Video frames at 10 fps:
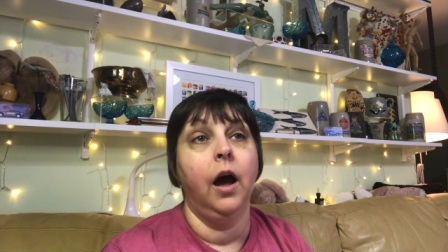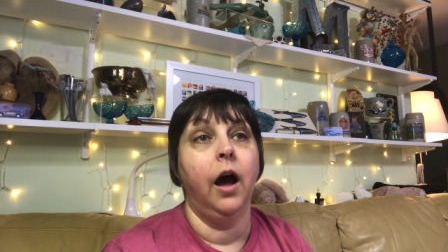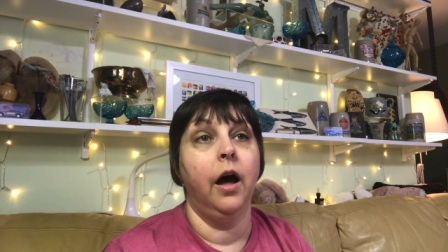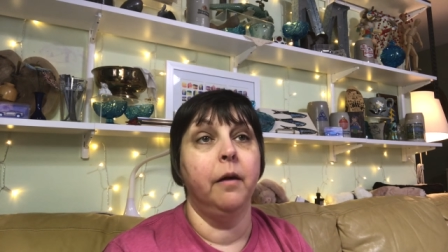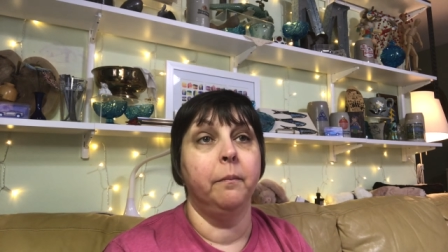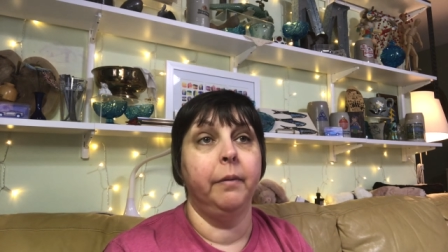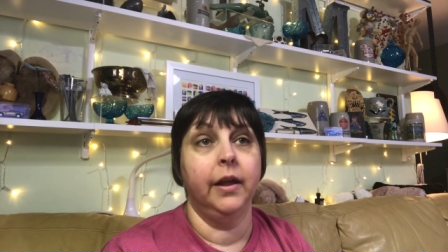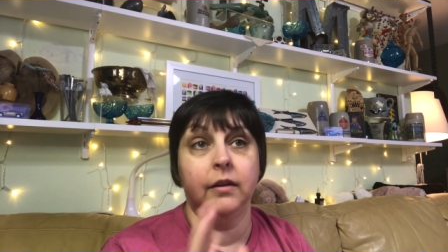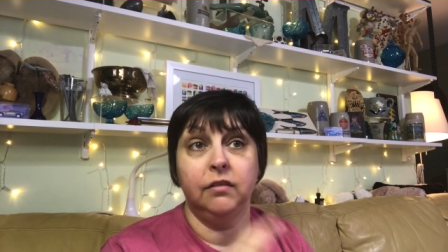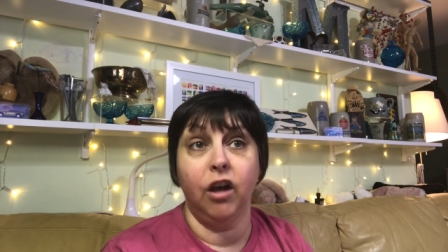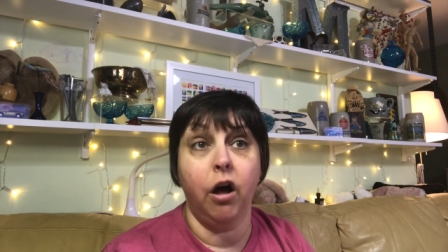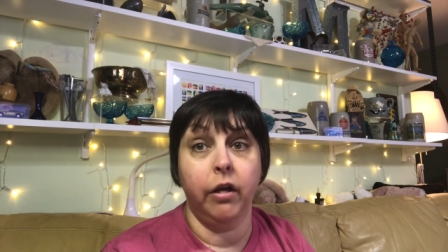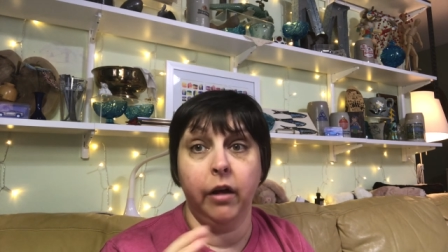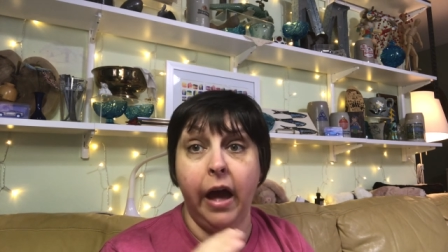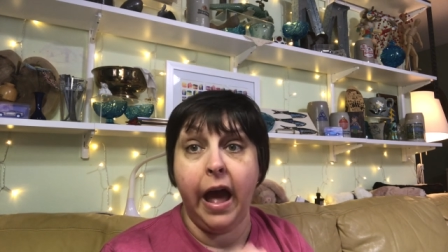Um, but it's
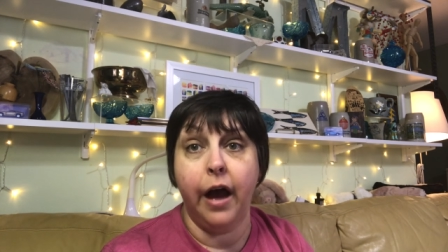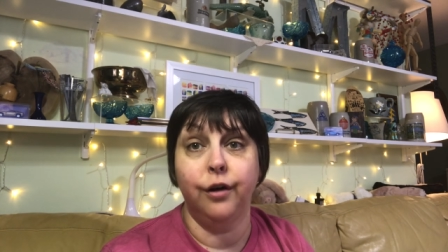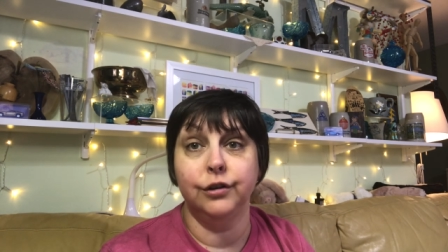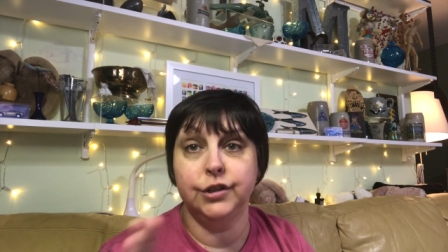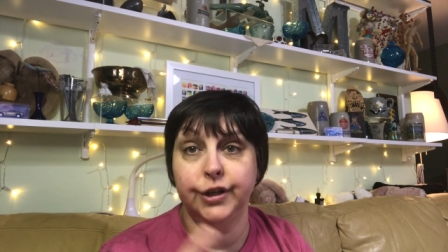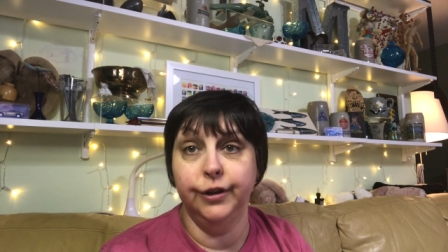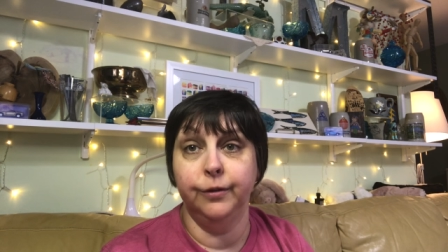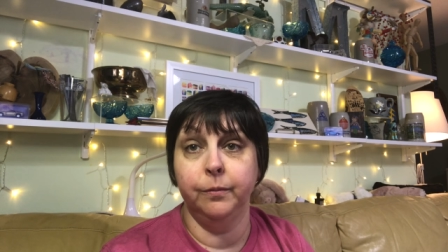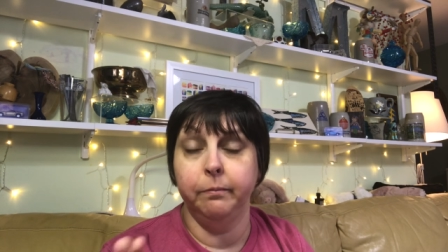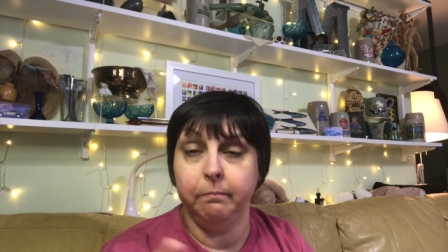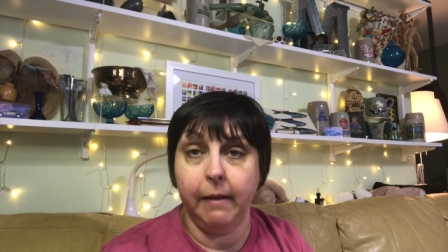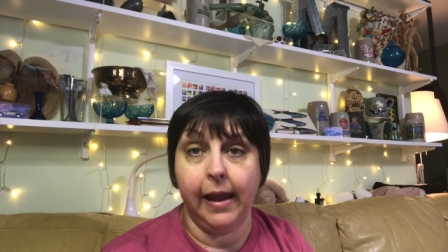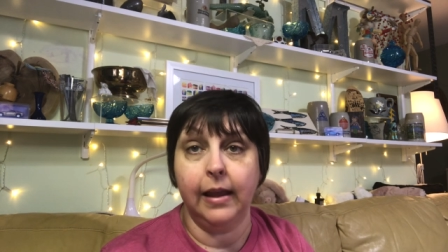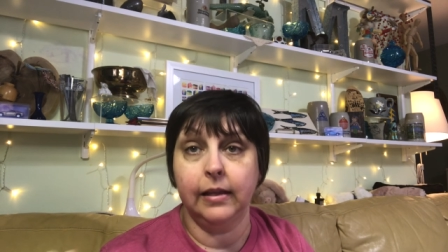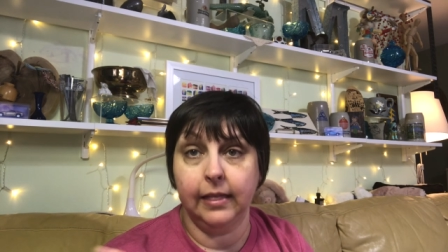all how to
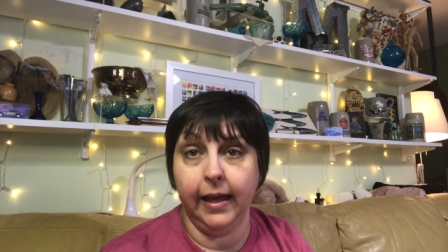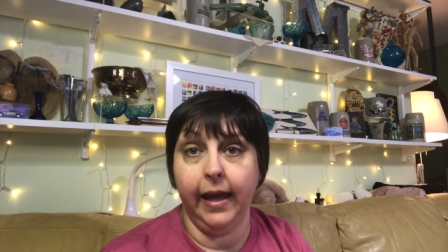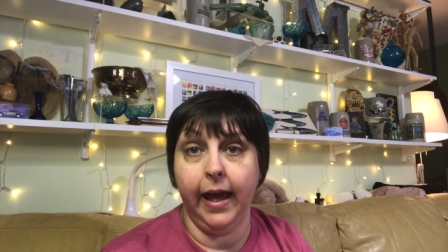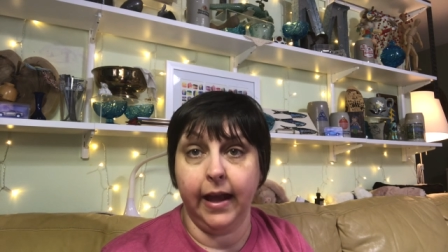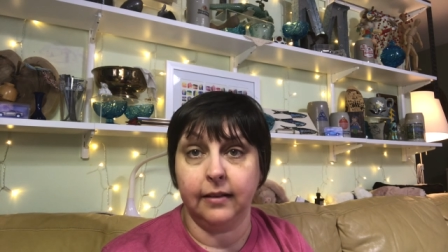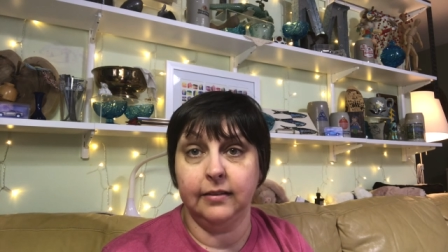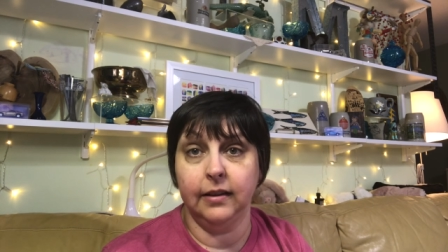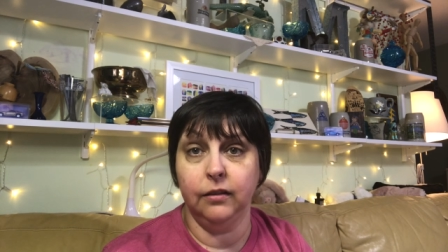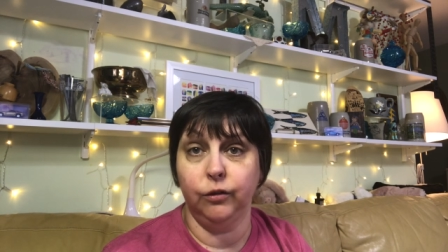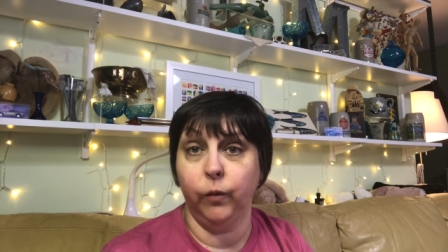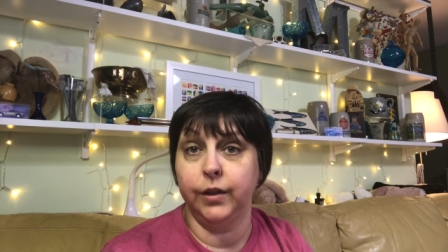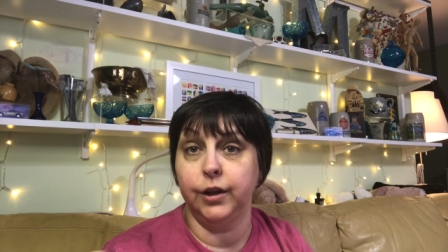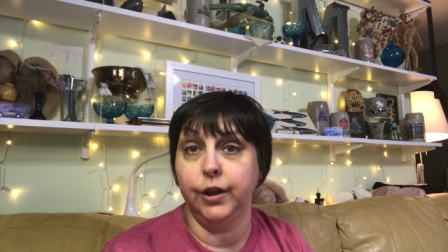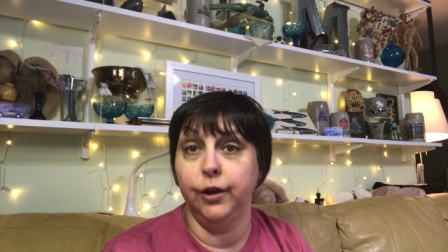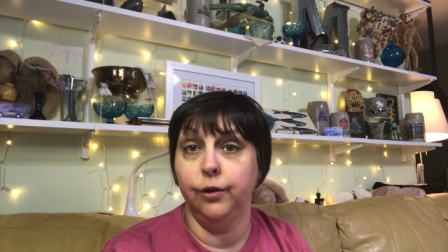make the X's, whether
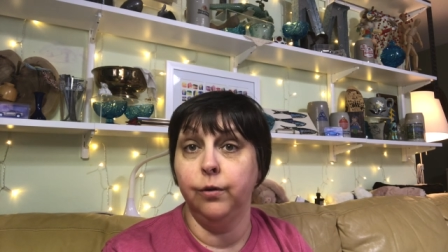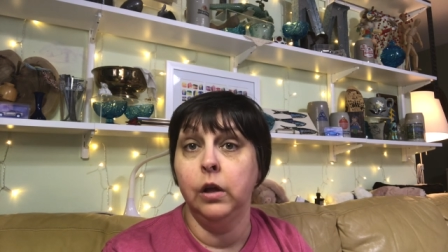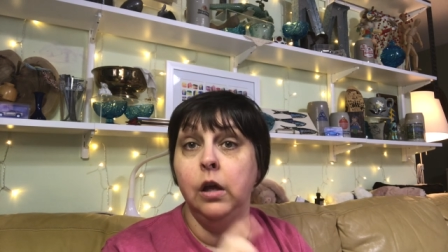you